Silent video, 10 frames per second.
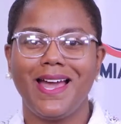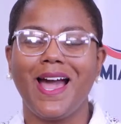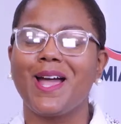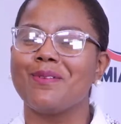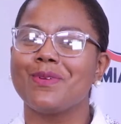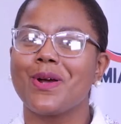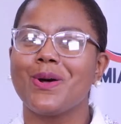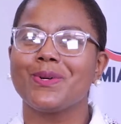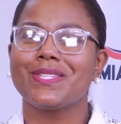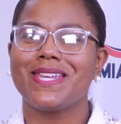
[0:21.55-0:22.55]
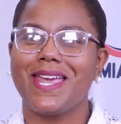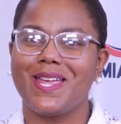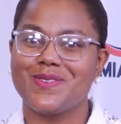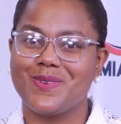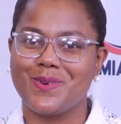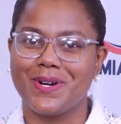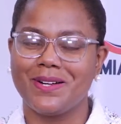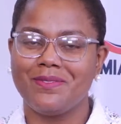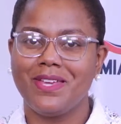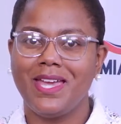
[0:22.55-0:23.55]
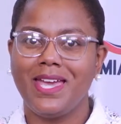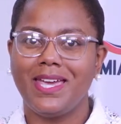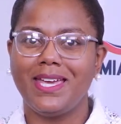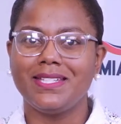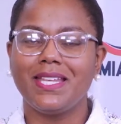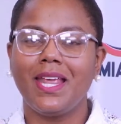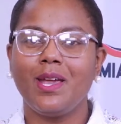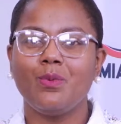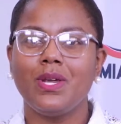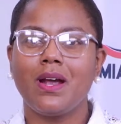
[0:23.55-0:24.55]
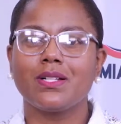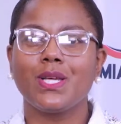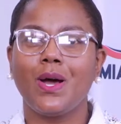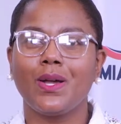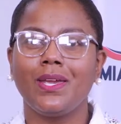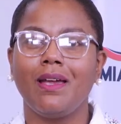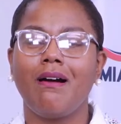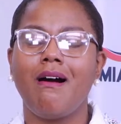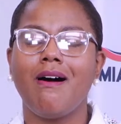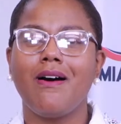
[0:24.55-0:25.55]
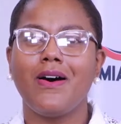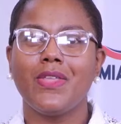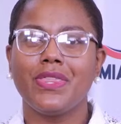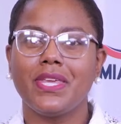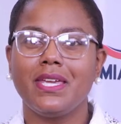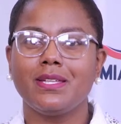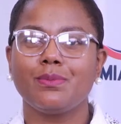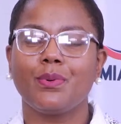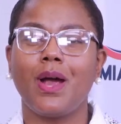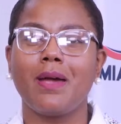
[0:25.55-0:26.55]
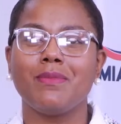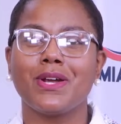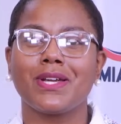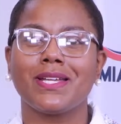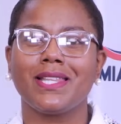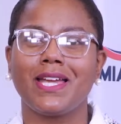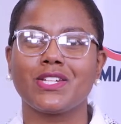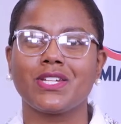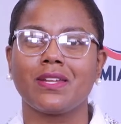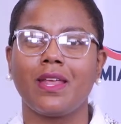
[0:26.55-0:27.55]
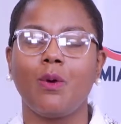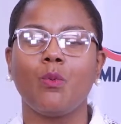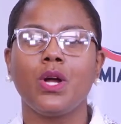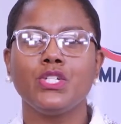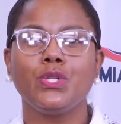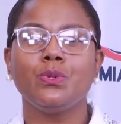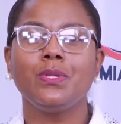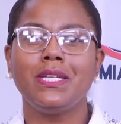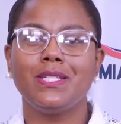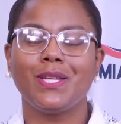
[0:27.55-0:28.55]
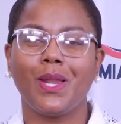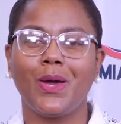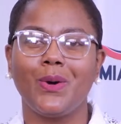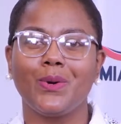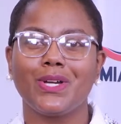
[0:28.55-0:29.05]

I am your host, Anna Orr, and today we are talking all things primary election and what you need to know